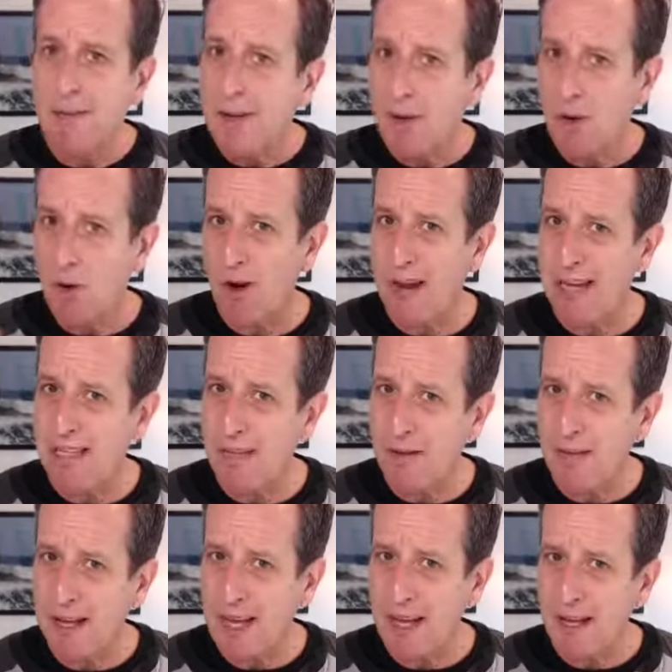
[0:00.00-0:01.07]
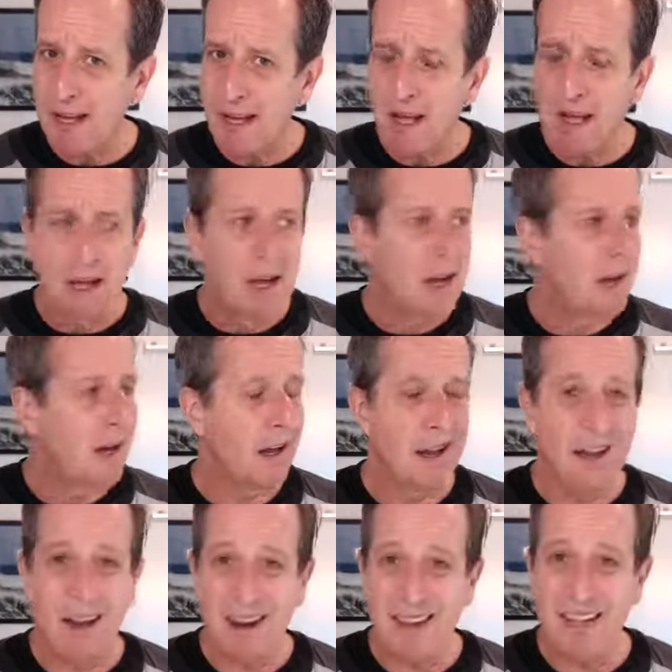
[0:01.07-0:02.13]
Creativity, a
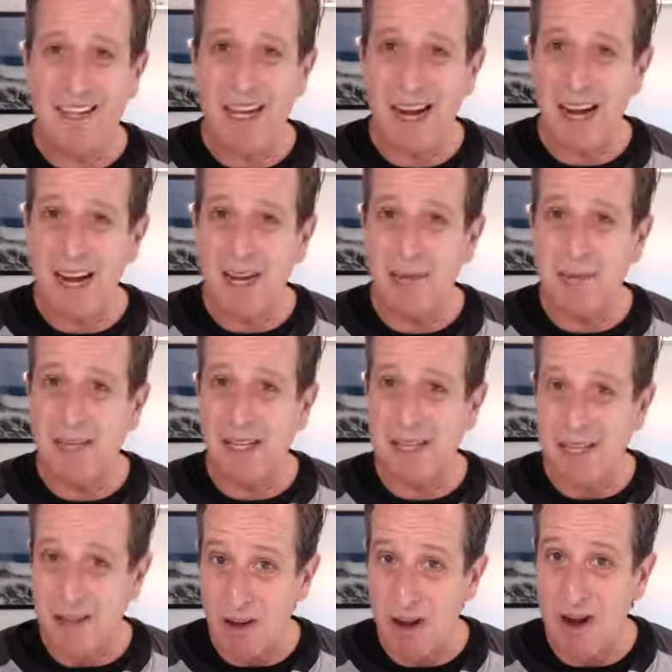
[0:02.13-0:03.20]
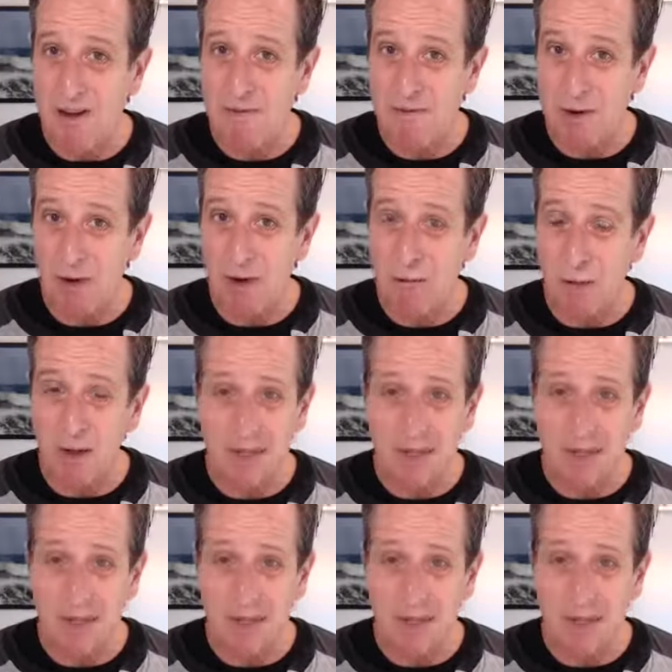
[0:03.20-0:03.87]
lot of the times it's non-verbal,